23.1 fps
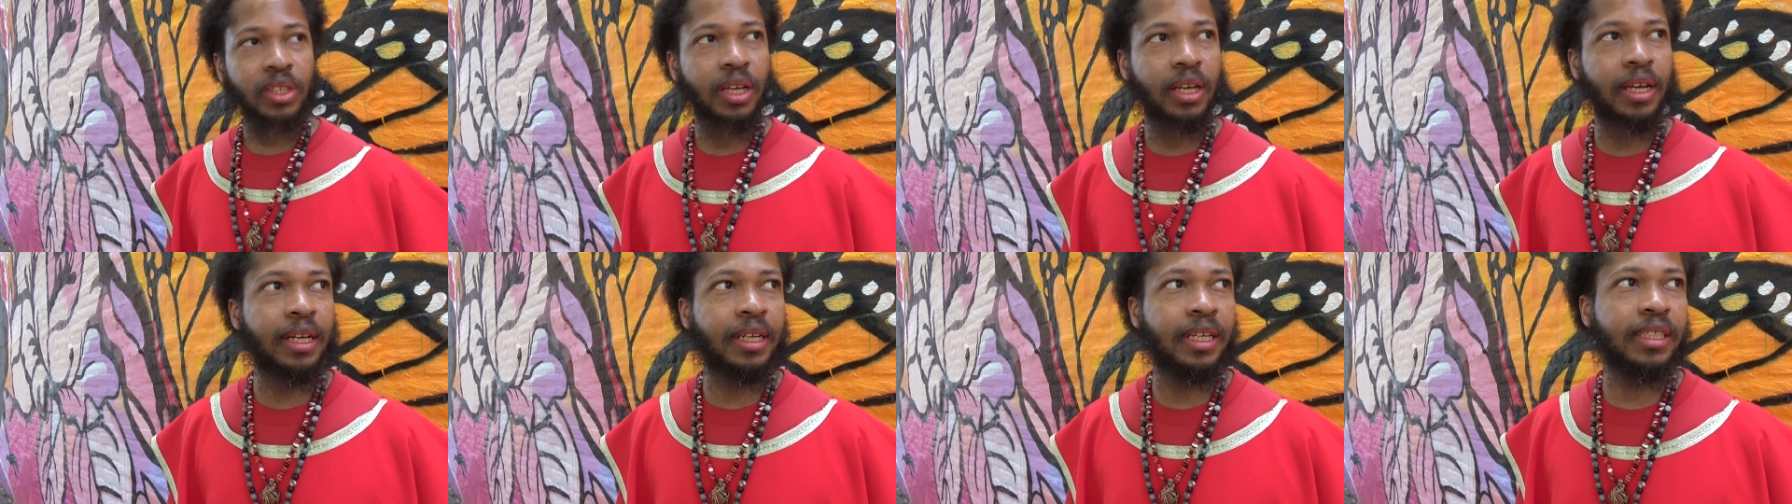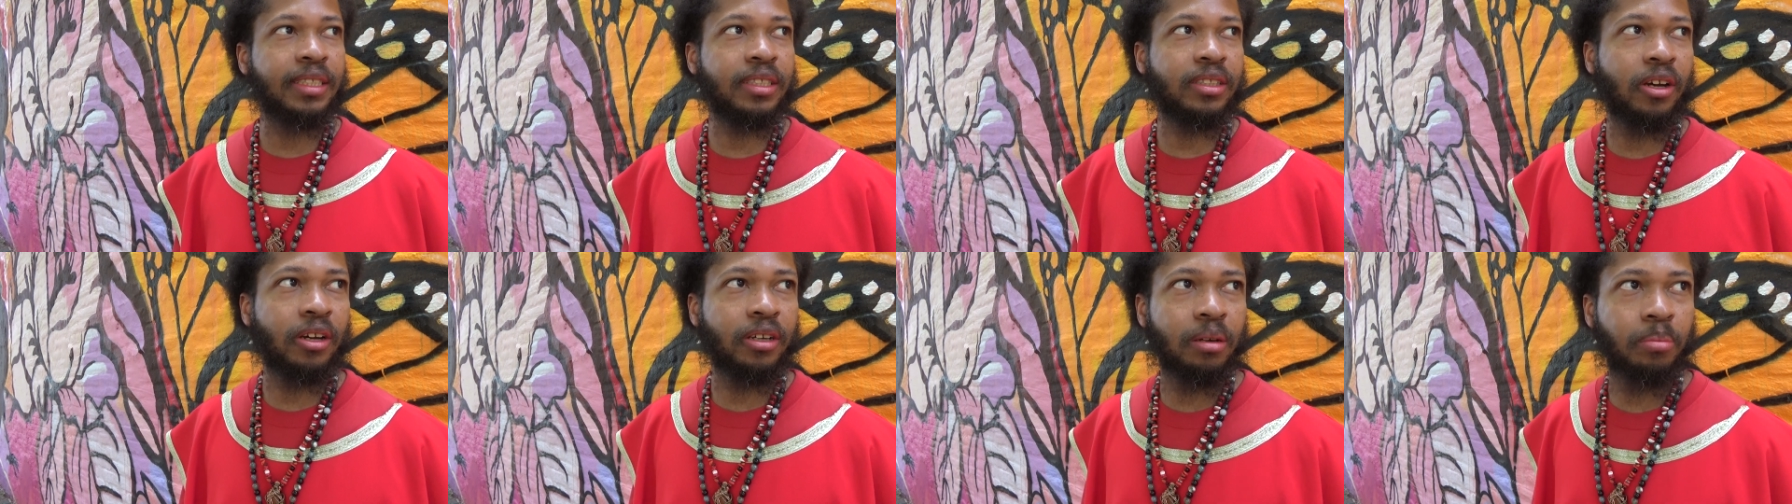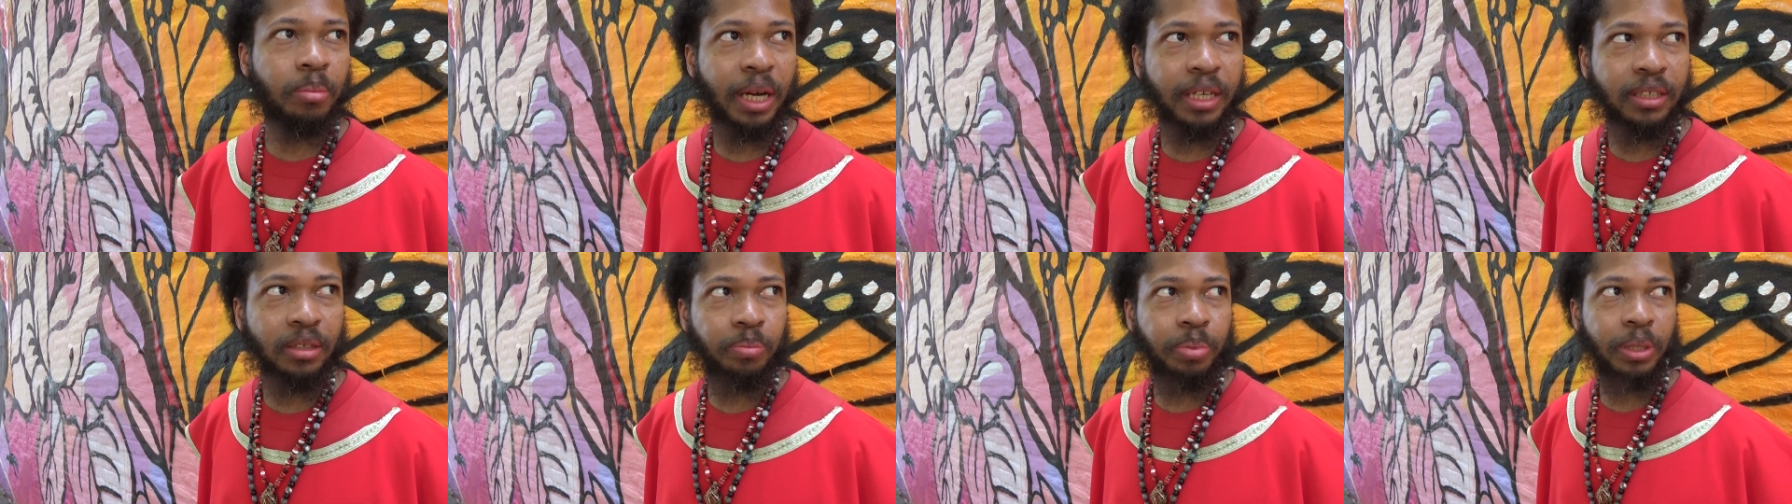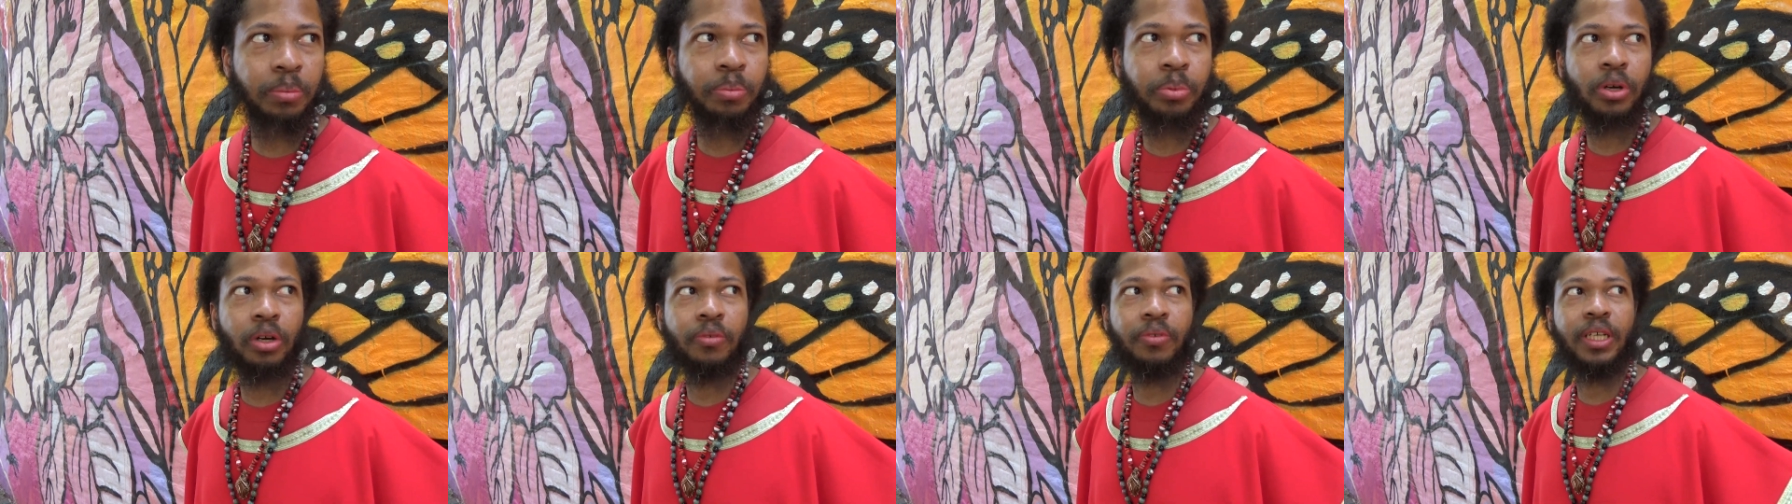And it's talking about the
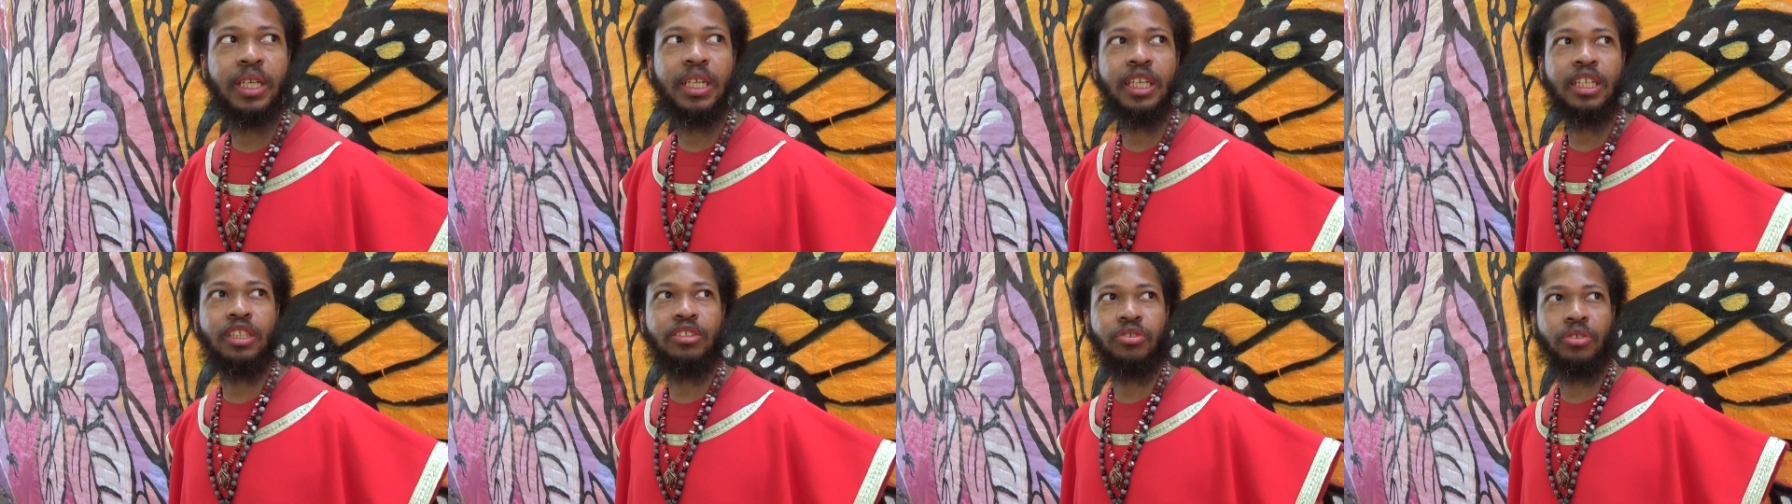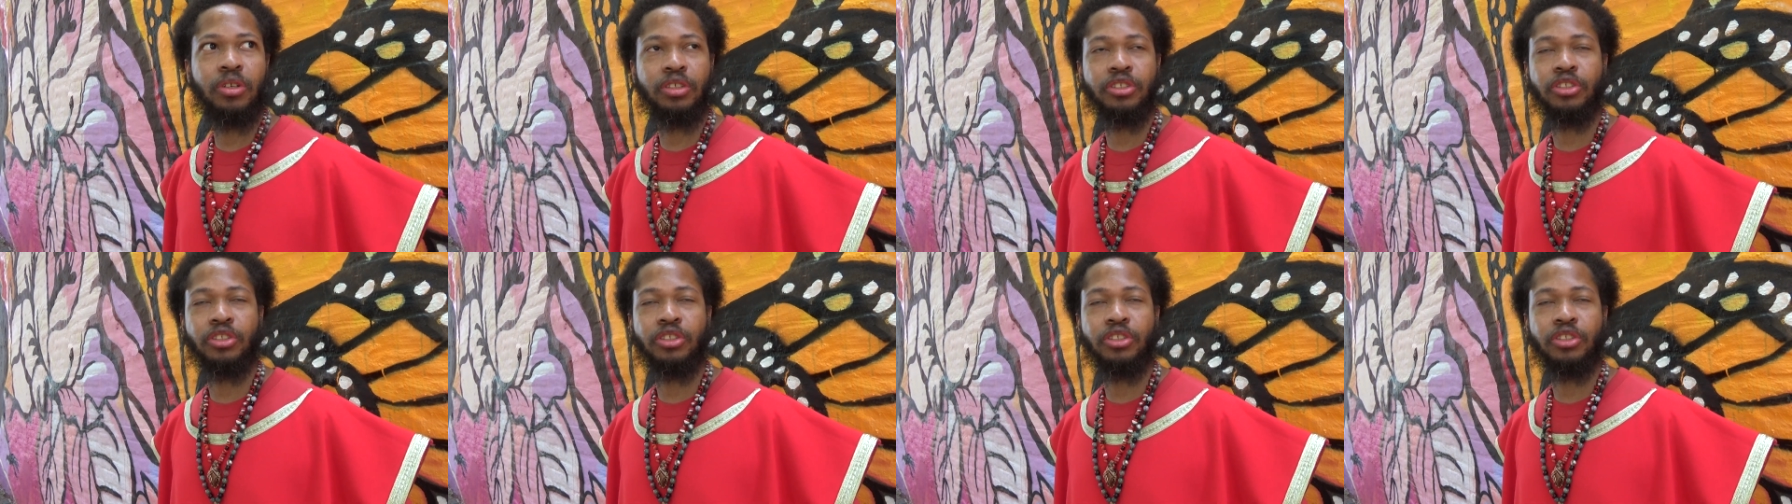people of Israel,